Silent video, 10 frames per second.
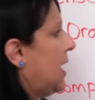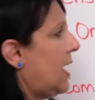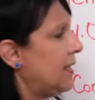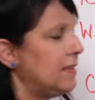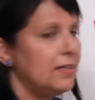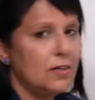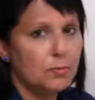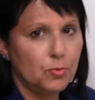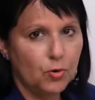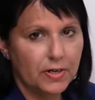at the
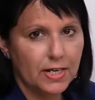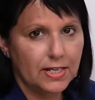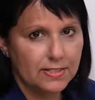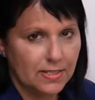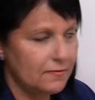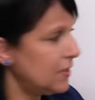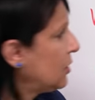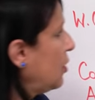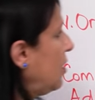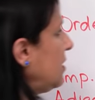airport at seven
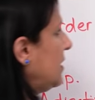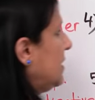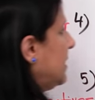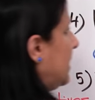o'clock,